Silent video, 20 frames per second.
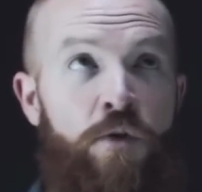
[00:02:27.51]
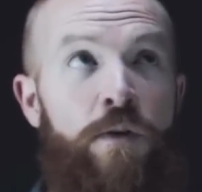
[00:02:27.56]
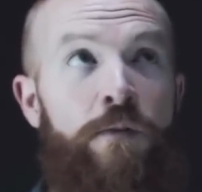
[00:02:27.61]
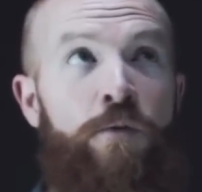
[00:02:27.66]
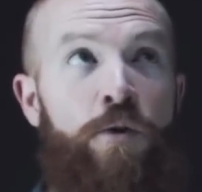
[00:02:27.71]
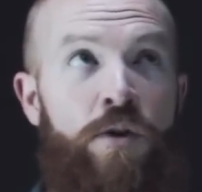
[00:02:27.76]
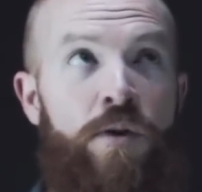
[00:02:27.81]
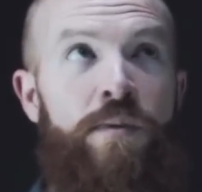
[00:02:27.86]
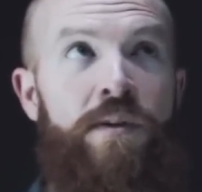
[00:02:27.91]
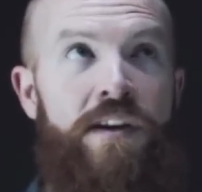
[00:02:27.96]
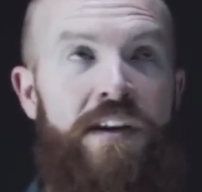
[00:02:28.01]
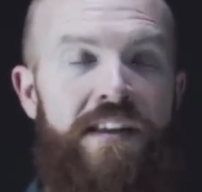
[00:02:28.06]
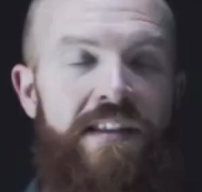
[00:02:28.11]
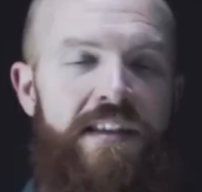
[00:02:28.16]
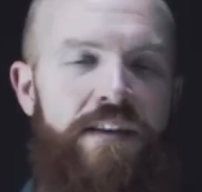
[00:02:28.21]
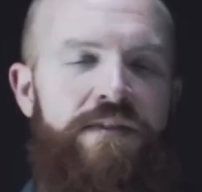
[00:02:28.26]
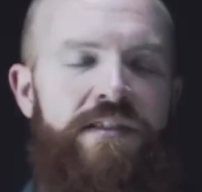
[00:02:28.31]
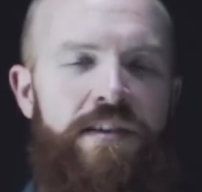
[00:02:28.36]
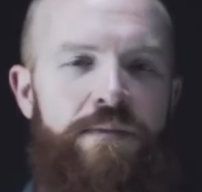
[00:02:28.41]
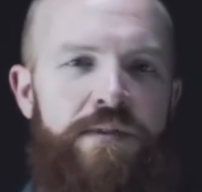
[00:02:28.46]
vulnerability in
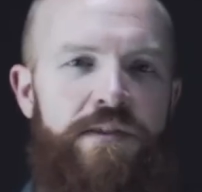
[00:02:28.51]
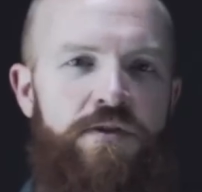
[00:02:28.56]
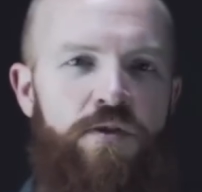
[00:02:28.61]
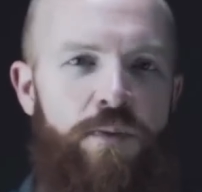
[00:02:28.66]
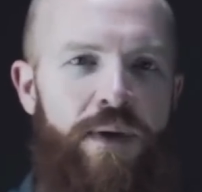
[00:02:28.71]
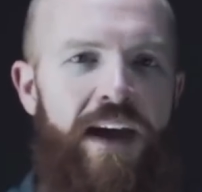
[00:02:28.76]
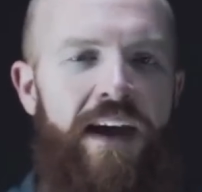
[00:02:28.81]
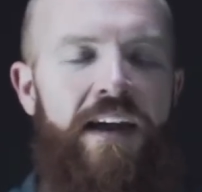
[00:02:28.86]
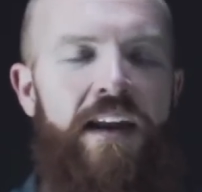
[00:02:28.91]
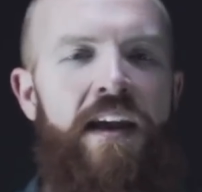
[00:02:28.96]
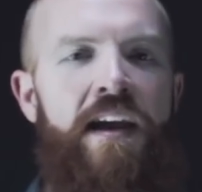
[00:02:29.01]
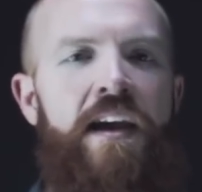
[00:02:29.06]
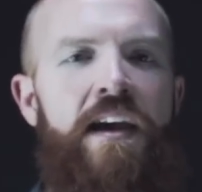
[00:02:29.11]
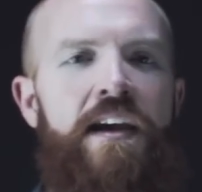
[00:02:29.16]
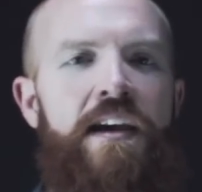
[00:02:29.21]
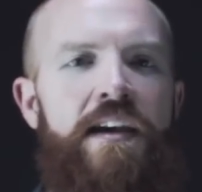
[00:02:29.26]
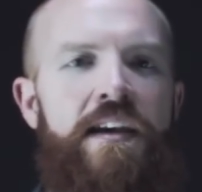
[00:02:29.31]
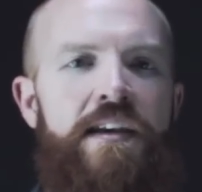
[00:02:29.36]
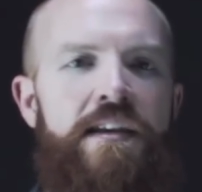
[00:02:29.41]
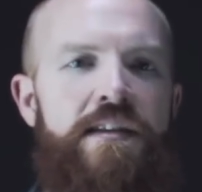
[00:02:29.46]
7-zip is so bad
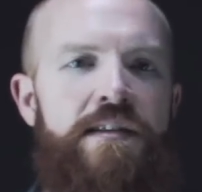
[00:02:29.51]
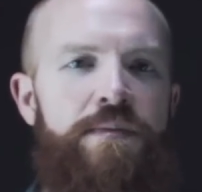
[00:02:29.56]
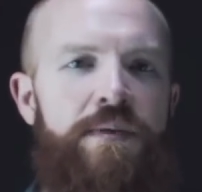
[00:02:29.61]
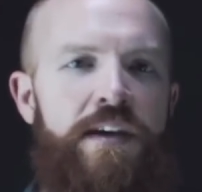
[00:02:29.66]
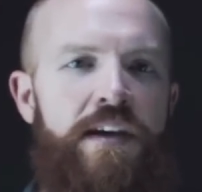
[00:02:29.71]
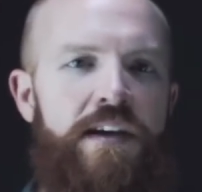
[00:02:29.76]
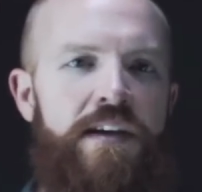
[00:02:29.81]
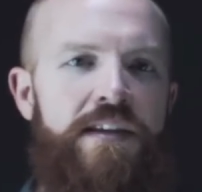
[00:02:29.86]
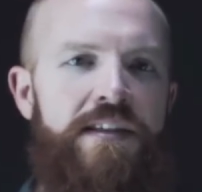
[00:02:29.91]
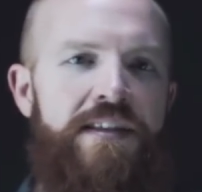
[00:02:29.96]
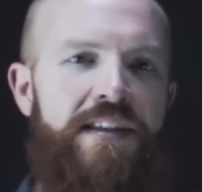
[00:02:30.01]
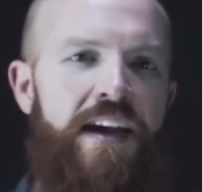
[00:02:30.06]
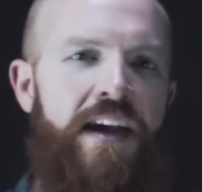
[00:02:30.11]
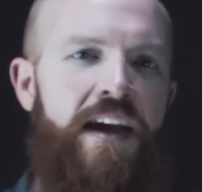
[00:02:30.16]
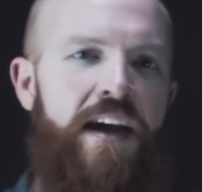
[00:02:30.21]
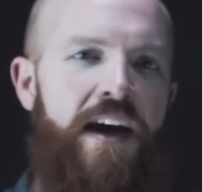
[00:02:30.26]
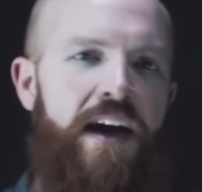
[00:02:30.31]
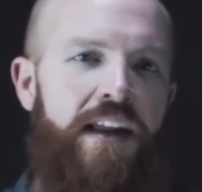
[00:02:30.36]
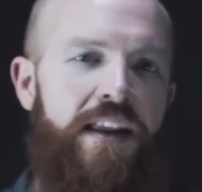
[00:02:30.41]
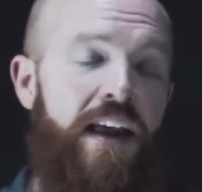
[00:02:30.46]
is because
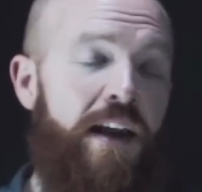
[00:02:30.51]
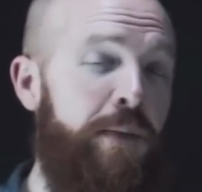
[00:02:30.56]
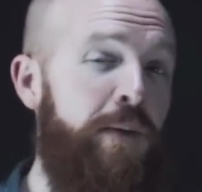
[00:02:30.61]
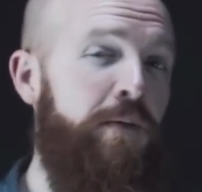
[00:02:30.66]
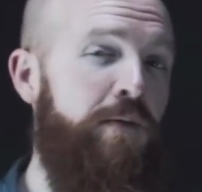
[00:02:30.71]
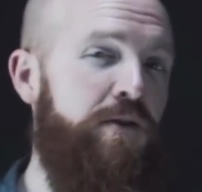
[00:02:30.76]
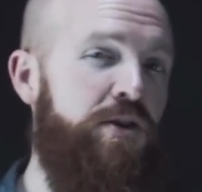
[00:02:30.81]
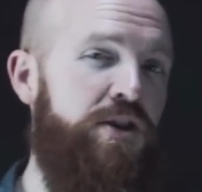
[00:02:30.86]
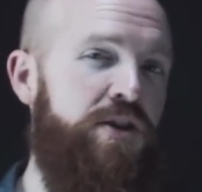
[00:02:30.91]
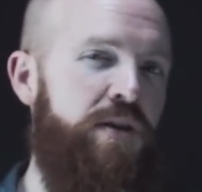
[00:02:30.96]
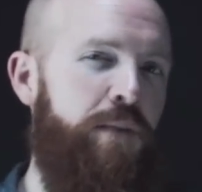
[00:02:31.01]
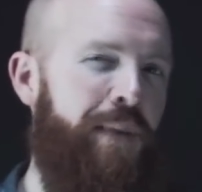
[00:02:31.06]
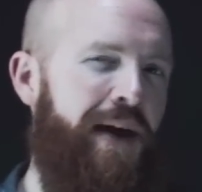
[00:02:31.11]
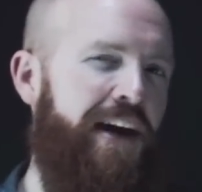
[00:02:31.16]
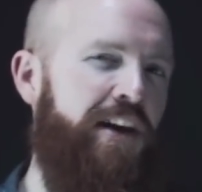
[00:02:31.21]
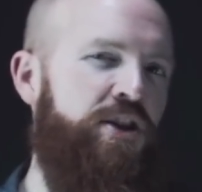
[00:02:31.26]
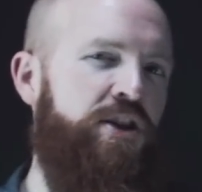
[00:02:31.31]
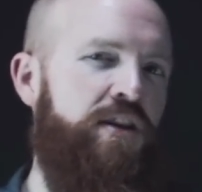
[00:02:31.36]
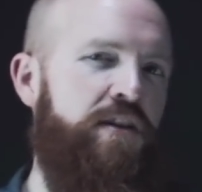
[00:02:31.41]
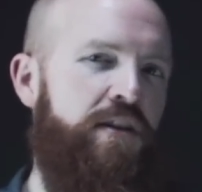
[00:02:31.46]
a lot of people just
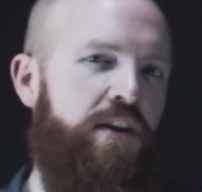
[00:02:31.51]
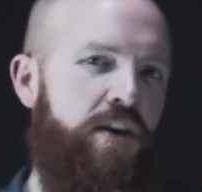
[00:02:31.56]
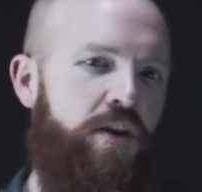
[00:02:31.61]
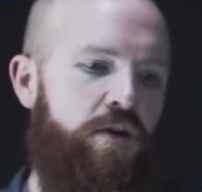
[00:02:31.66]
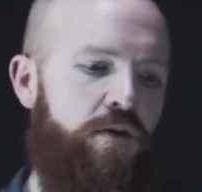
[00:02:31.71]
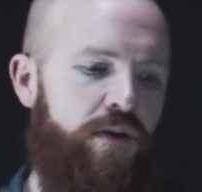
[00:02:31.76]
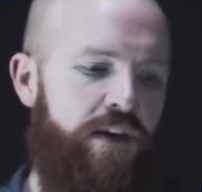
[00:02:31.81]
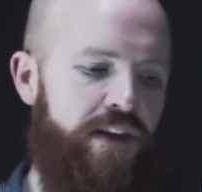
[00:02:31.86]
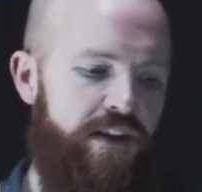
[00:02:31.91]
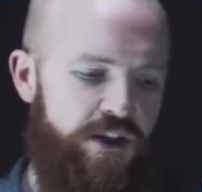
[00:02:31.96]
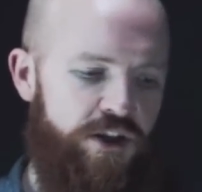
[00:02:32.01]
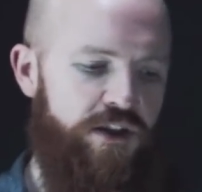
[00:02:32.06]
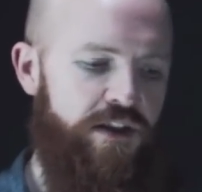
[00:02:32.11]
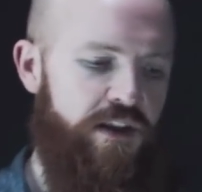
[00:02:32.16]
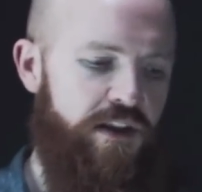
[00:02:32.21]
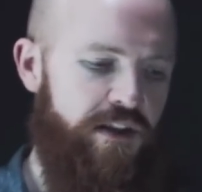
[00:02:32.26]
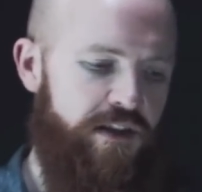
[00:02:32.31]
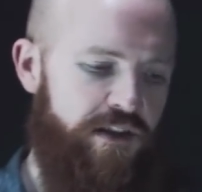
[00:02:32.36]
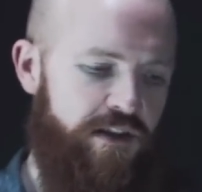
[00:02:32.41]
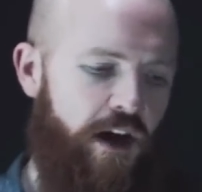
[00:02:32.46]
imagine, you know, it's
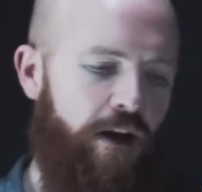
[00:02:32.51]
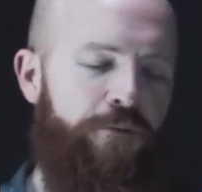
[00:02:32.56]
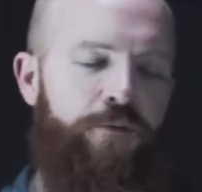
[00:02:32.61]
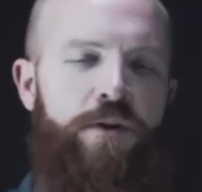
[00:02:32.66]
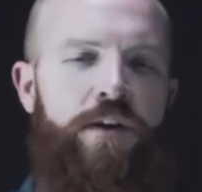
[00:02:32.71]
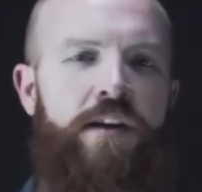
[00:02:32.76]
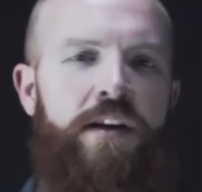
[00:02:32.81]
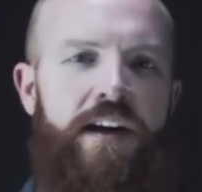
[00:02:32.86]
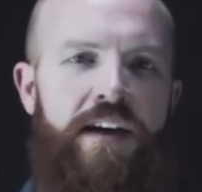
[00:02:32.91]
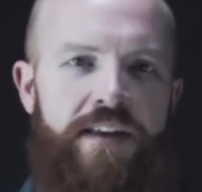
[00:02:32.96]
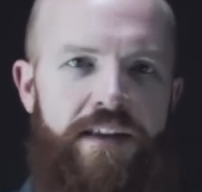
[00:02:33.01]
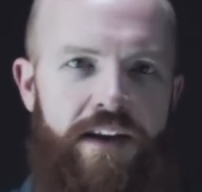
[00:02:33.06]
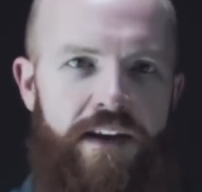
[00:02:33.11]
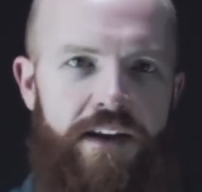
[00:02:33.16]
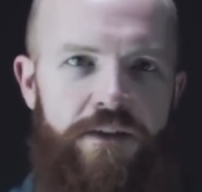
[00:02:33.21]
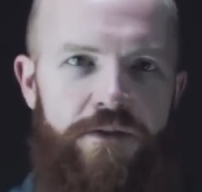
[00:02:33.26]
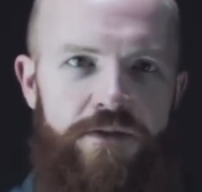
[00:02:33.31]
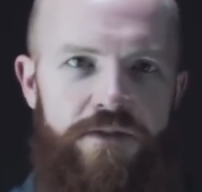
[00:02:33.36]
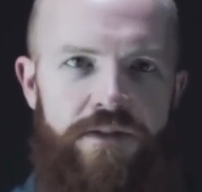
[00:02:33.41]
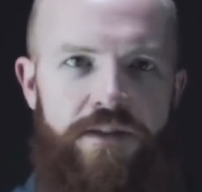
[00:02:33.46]
just the software client that I
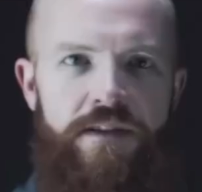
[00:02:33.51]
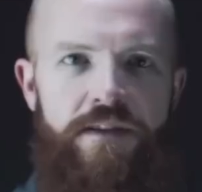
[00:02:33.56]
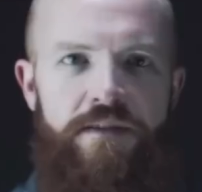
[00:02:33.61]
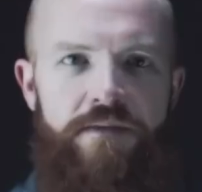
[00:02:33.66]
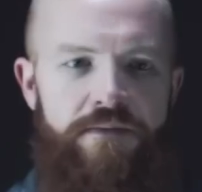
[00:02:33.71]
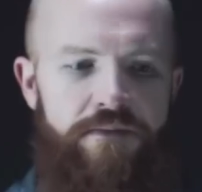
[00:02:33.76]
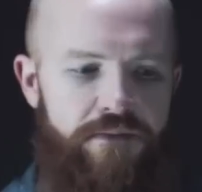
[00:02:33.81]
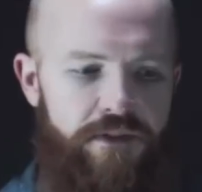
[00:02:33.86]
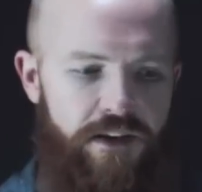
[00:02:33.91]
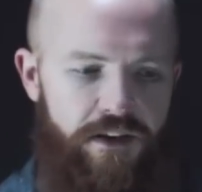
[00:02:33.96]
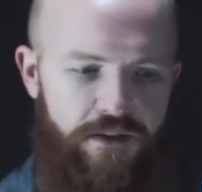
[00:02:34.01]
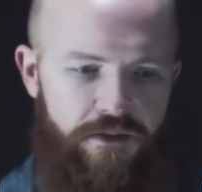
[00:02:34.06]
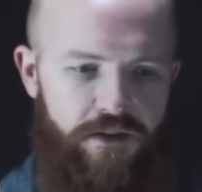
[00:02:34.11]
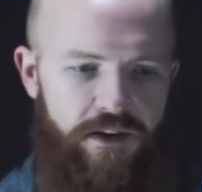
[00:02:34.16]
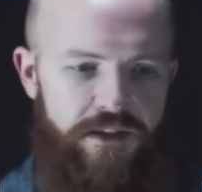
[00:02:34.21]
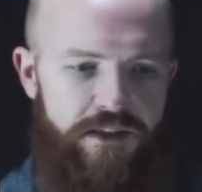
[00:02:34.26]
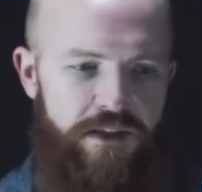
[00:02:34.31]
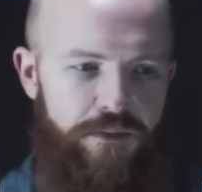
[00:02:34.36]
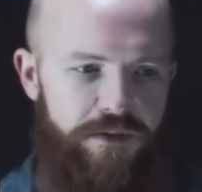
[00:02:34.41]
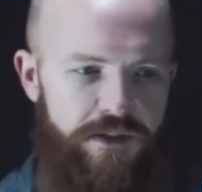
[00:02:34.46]
use to, you know,
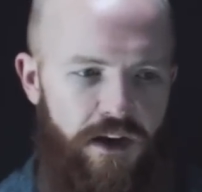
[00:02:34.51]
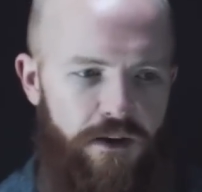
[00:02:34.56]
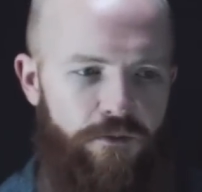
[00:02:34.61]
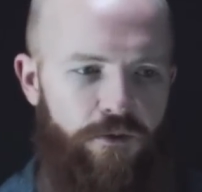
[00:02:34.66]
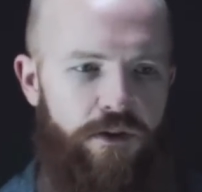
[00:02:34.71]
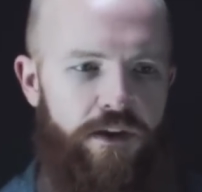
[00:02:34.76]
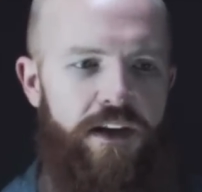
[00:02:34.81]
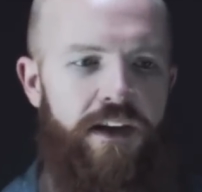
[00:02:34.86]
unzip software.